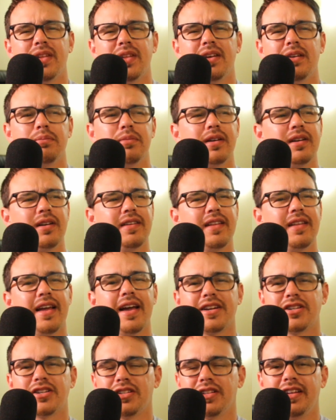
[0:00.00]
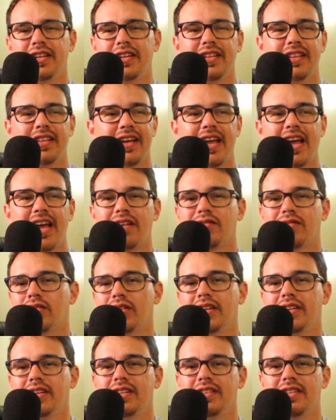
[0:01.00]
But they actually like after he
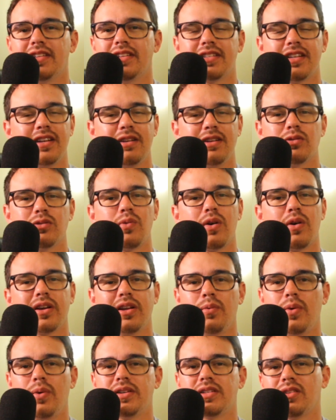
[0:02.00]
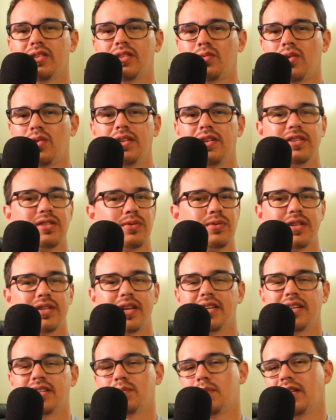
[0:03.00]
did this and he was walking away, Seth Rollins was like
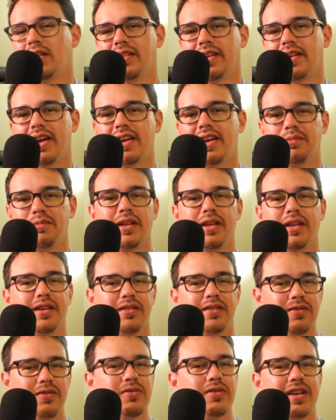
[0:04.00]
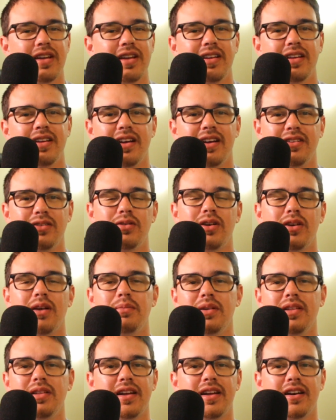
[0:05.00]
smiling at him, like, "Okay, yeah, you got me
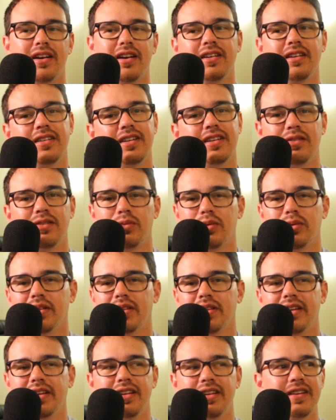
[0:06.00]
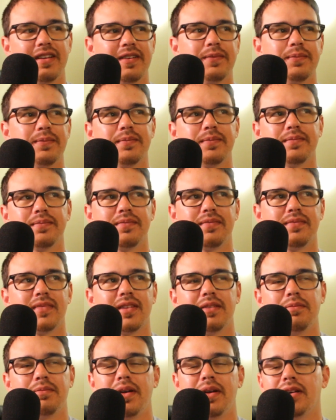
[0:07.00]
there." It didn't really
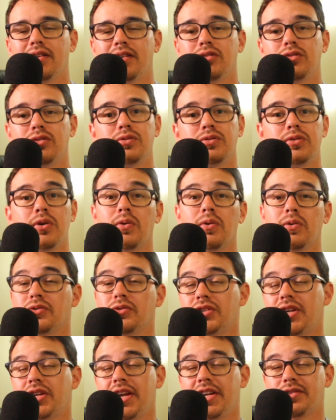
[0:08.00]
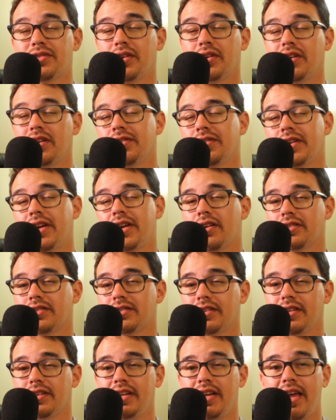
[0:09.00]
make a total change for either character
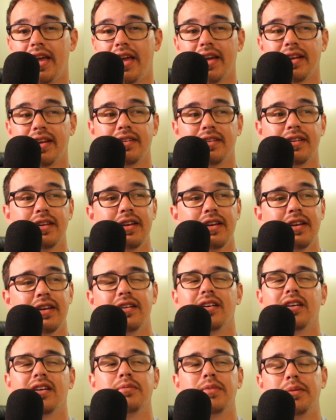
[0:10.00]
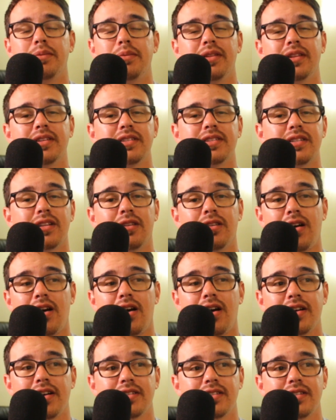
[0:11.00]
yet. Uh, maybe this
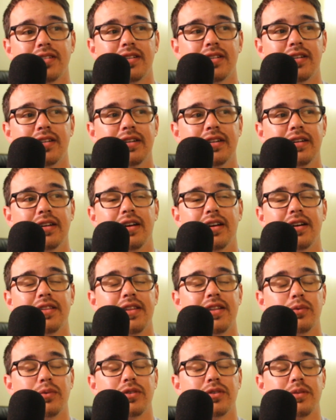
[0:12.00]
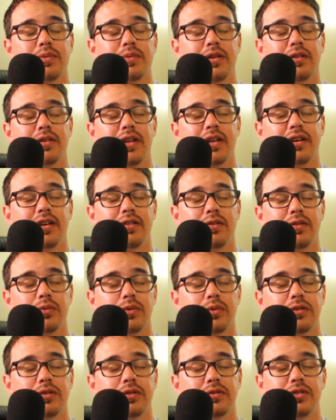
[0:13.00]
loss uh, that we'll talk about later
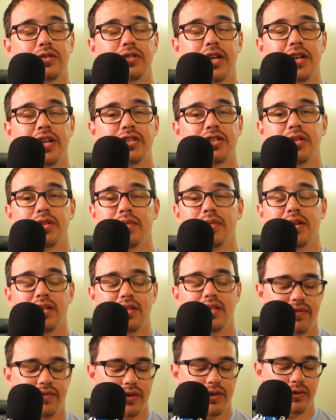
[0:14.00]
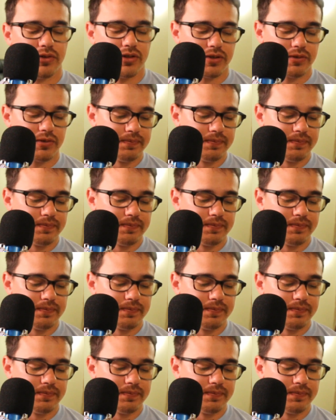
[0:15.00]
will change something in the future.